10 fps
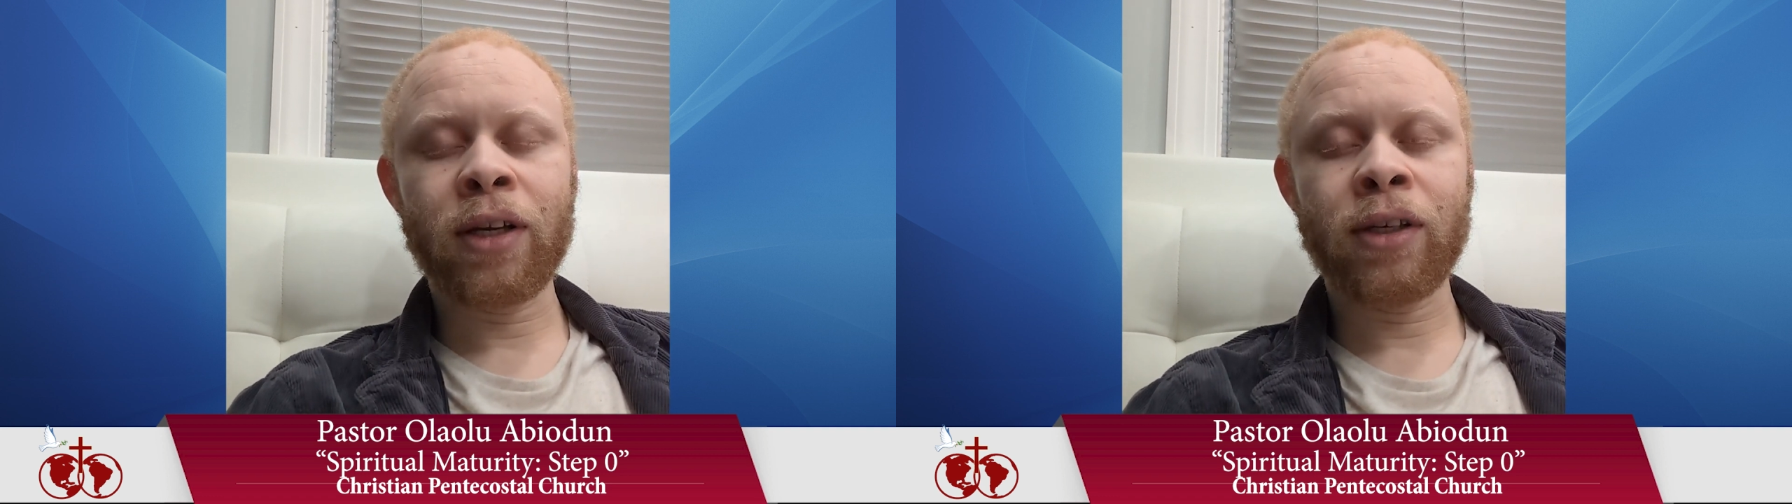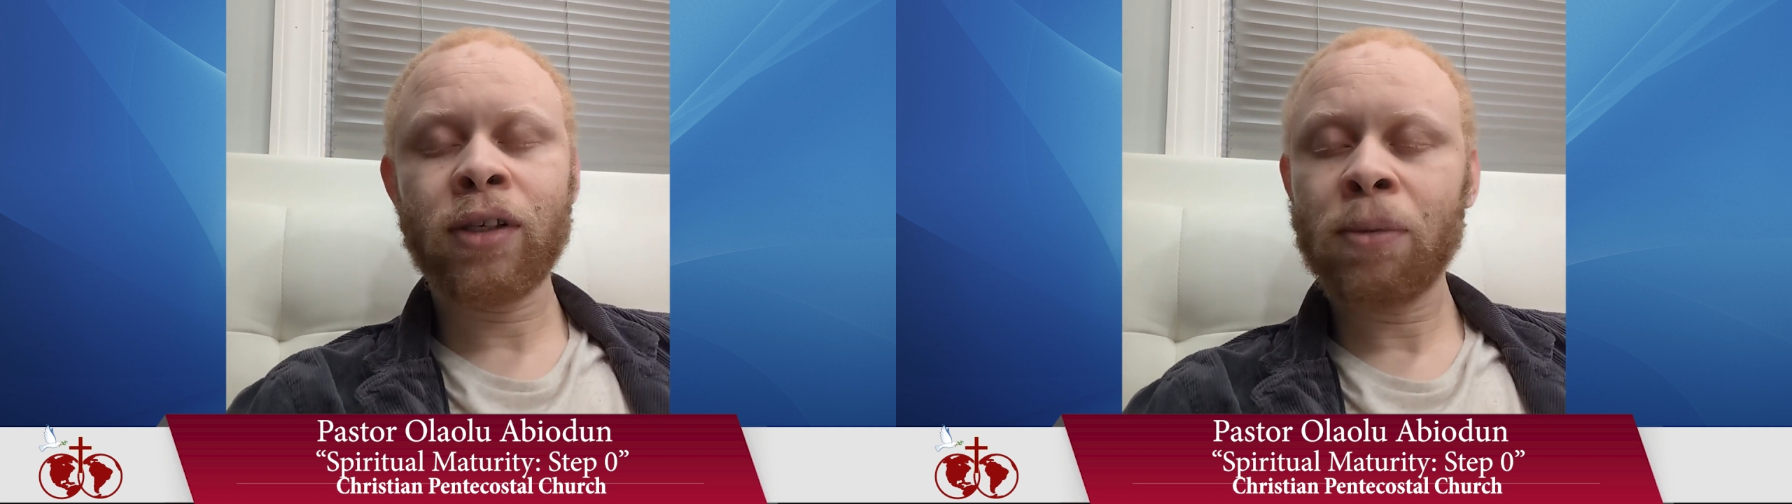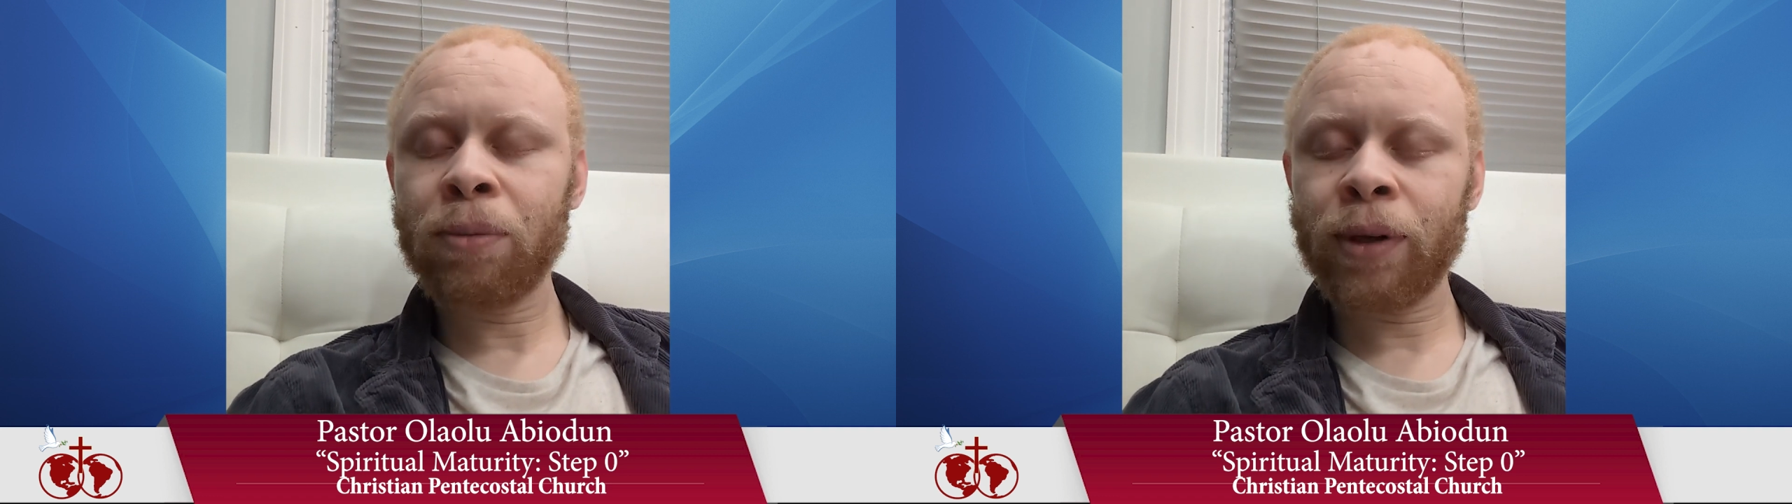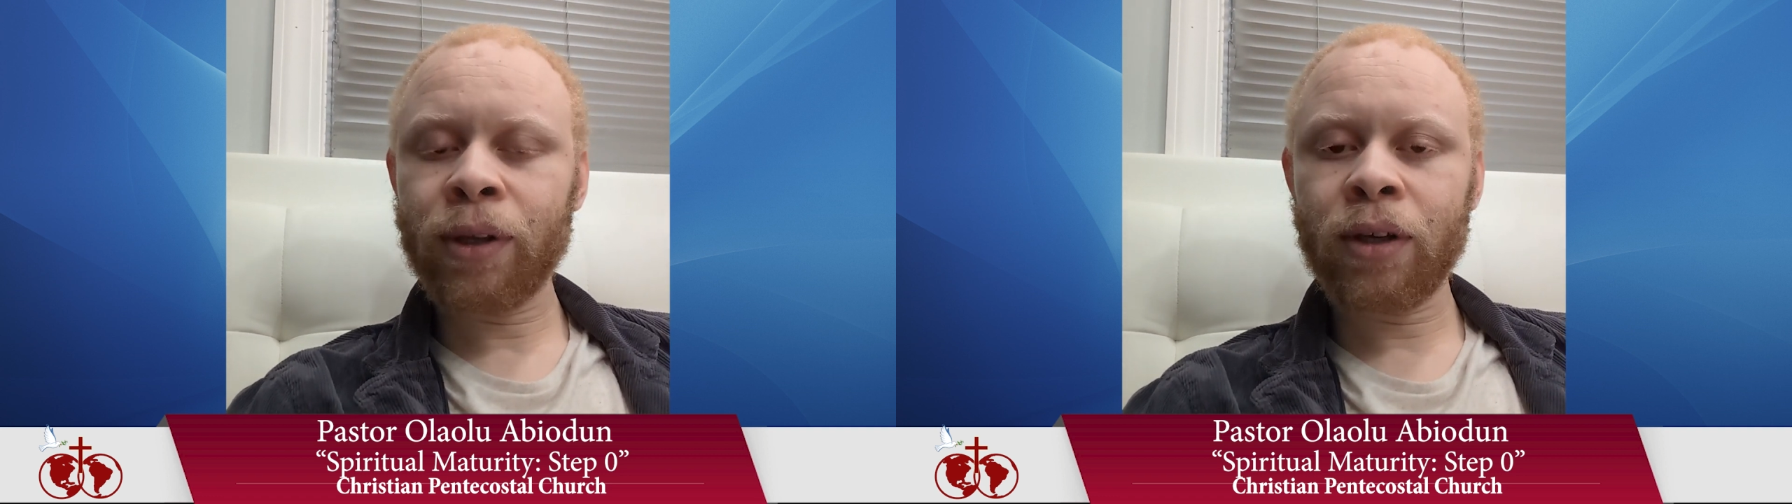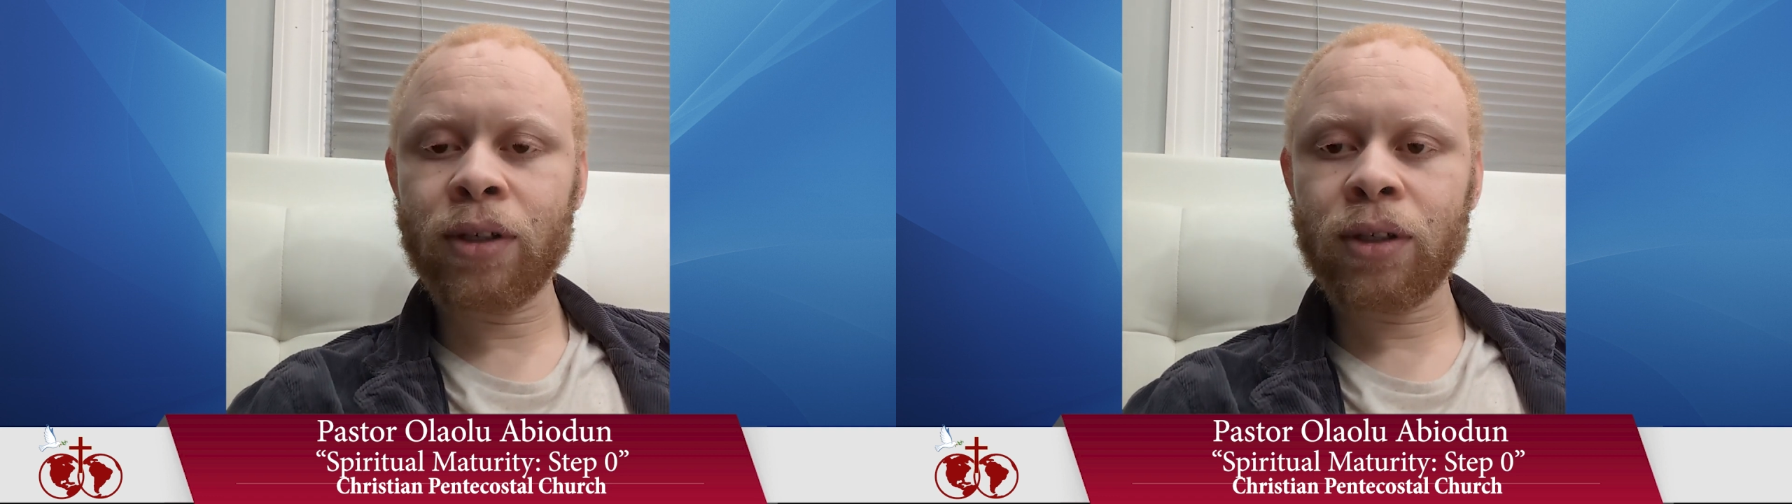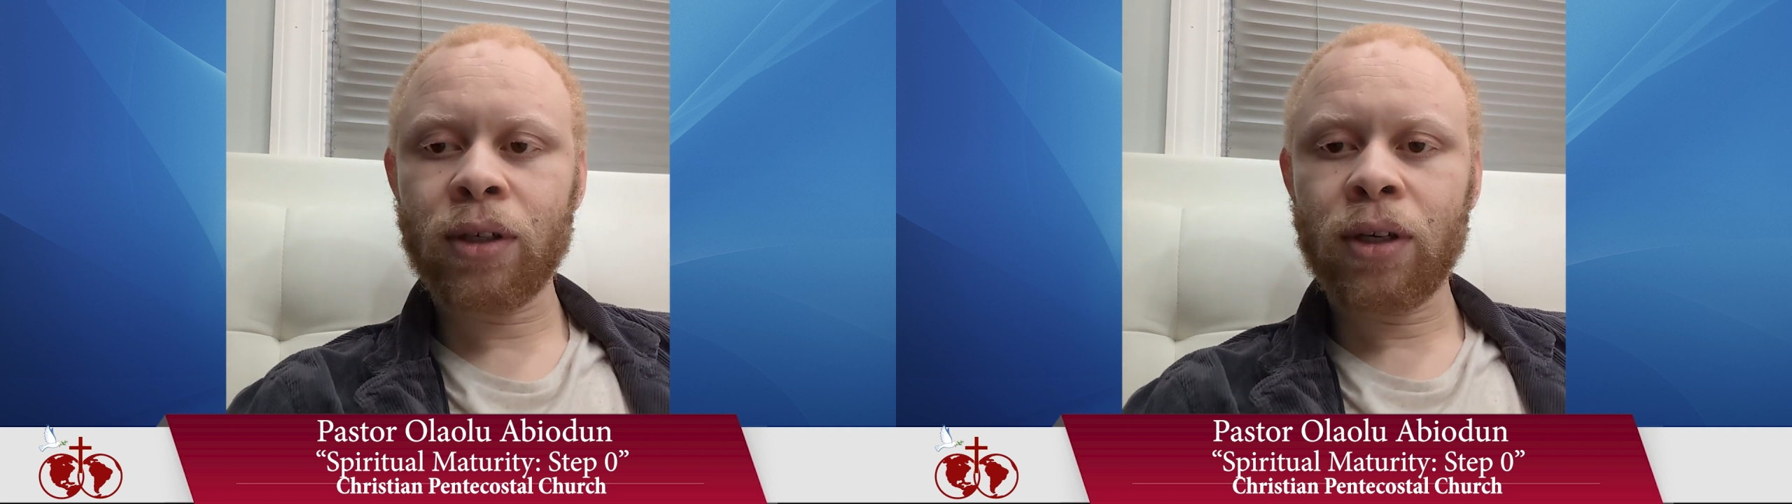and simply this.